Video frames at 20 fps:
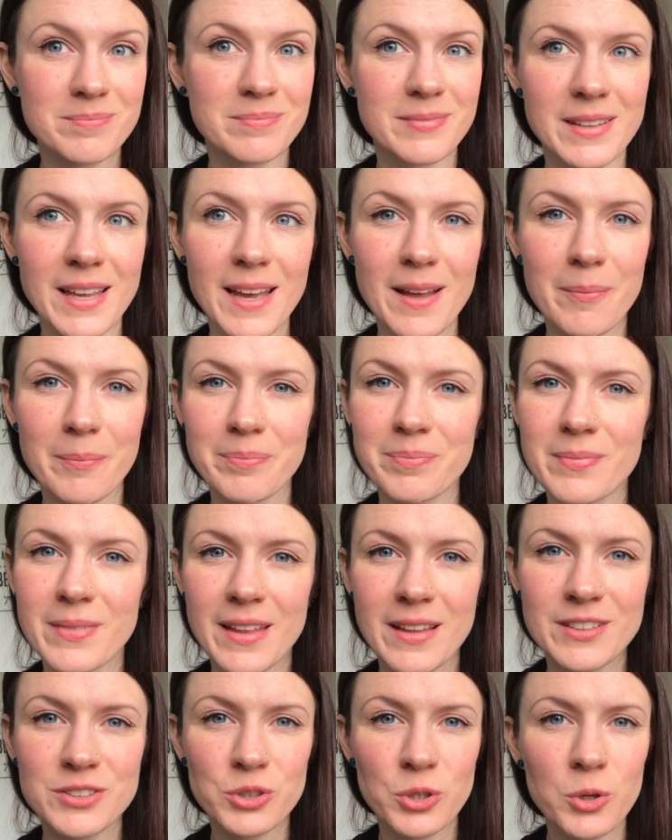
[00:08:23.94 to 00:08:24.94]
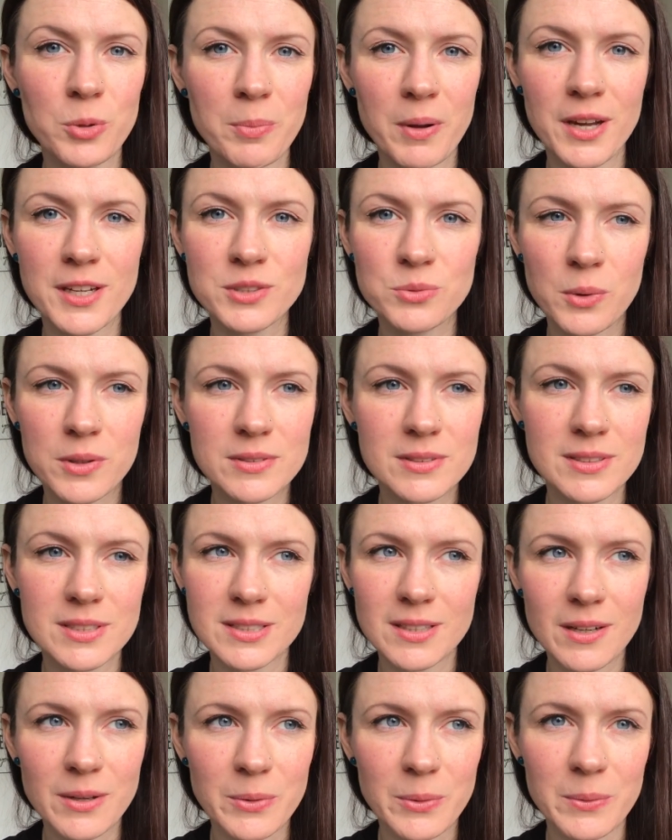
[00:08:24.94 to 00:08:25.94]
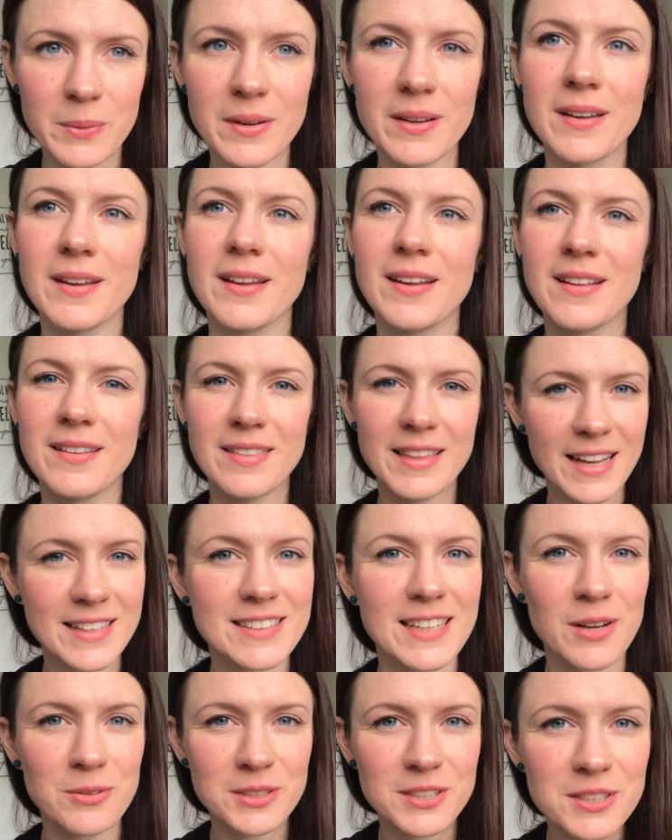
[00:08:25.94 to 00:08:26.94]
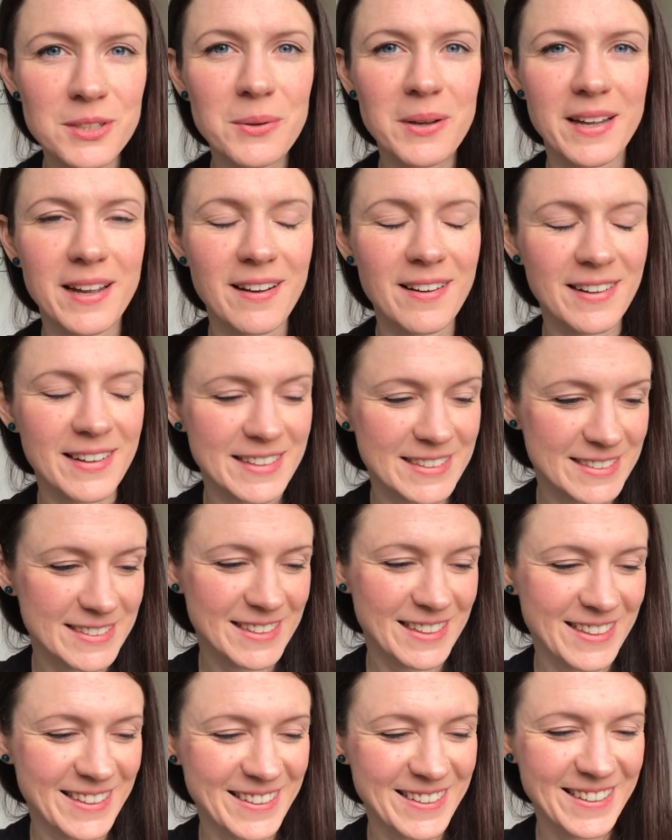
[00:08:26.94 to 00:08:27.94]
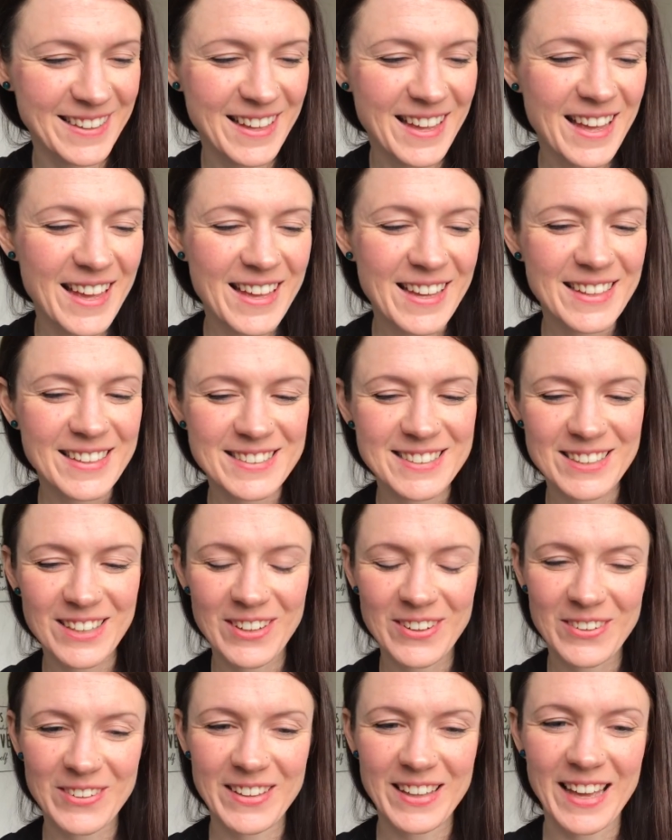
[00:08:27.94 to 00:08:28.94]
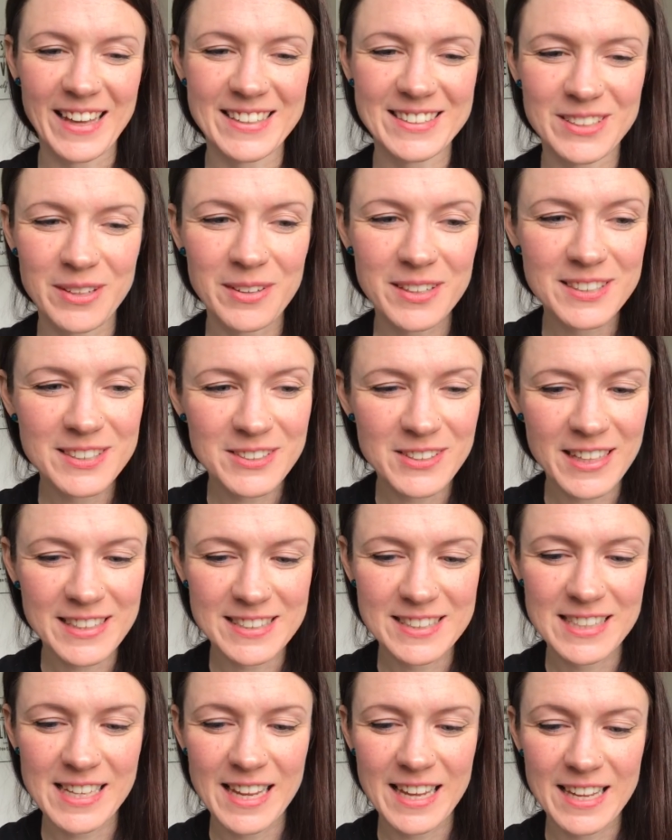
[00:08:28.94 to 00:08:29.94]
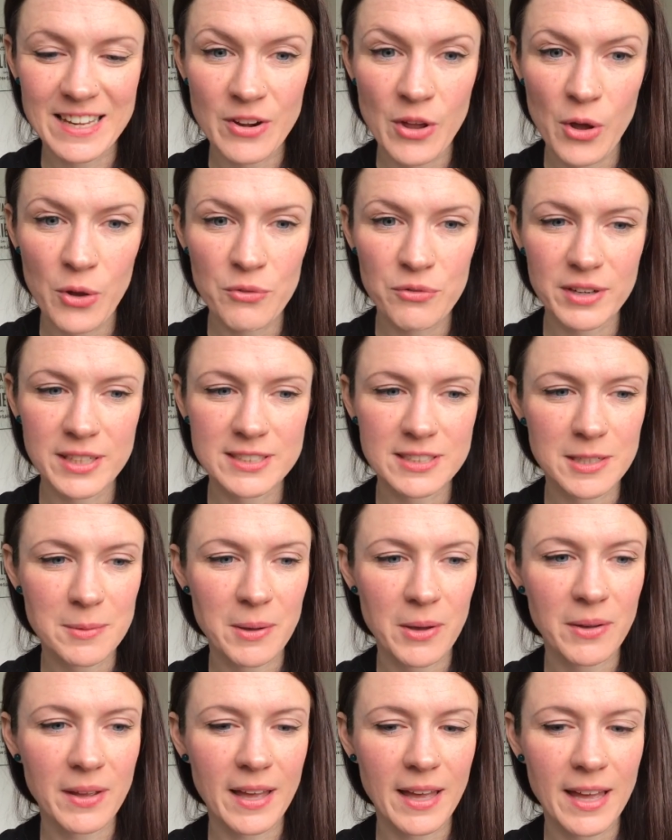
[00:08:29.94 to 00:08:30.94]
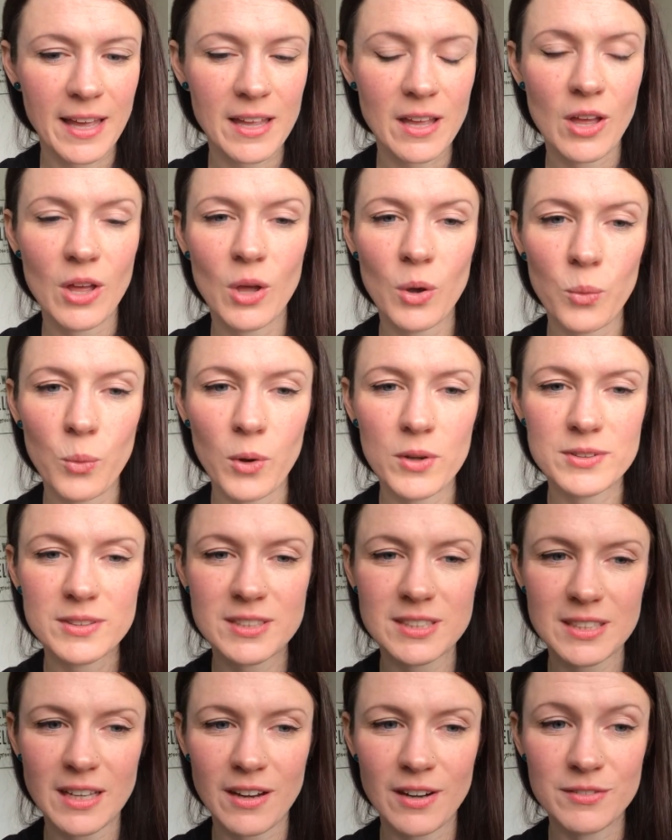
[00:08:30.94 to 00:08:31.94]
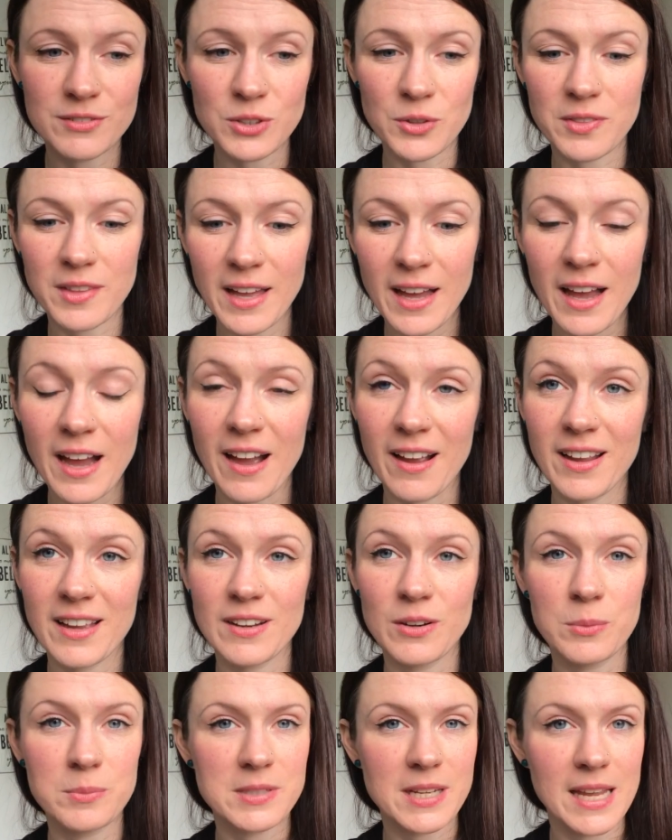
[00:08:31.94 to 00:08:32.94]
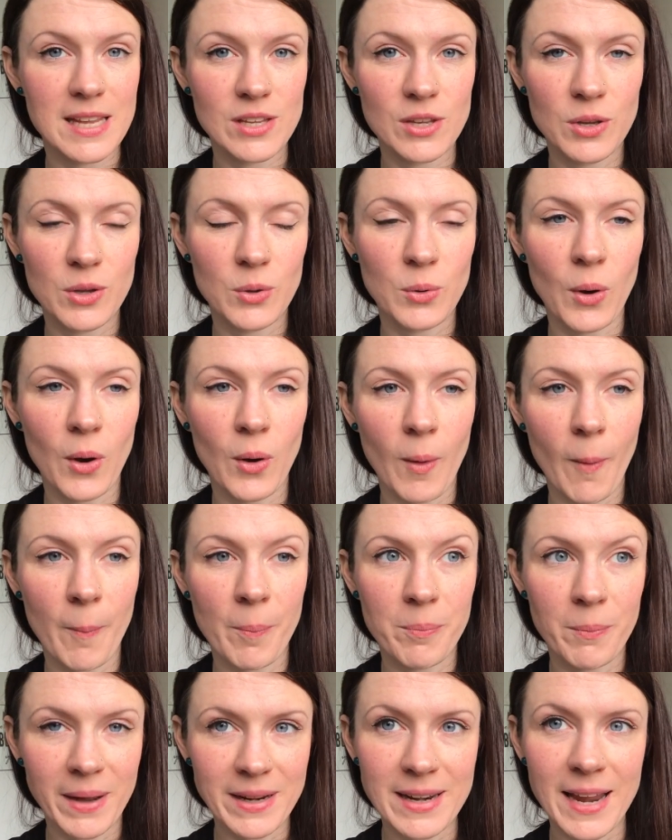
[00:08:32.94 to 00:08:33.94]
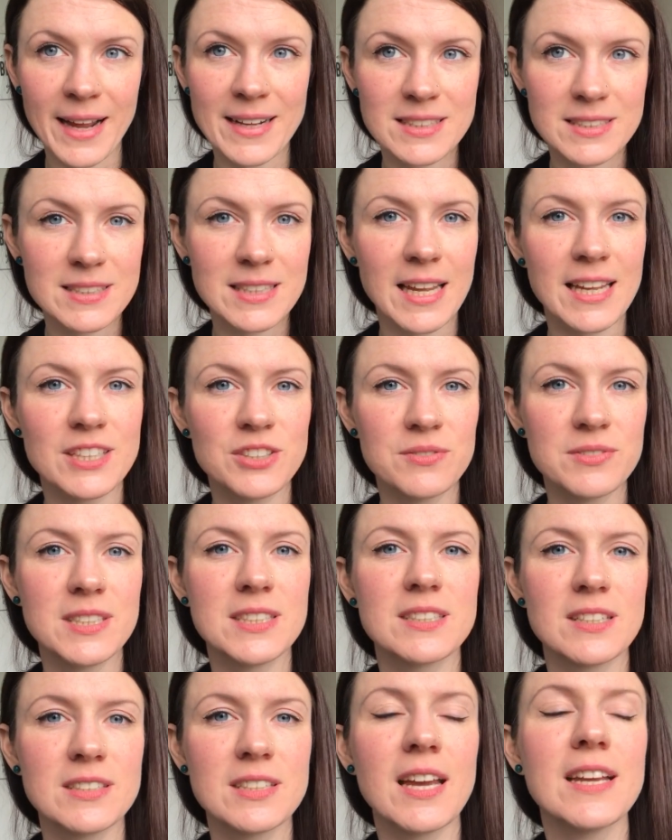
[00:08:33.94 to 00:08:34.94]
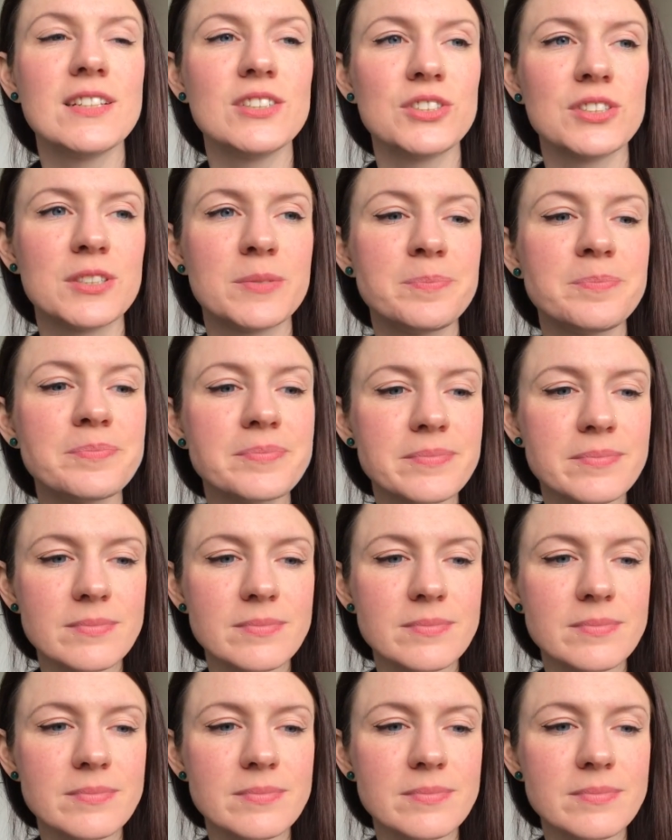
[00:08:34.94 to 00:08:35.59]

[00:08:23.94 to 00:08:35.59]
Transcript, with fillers: Yeah. 2 birds, 1 stone. That's how to do it, guys. So yeah, so I'm going to do that today, and hopefully it's going to be okay. Once I've done that, I can update you on my next stage of dissertation.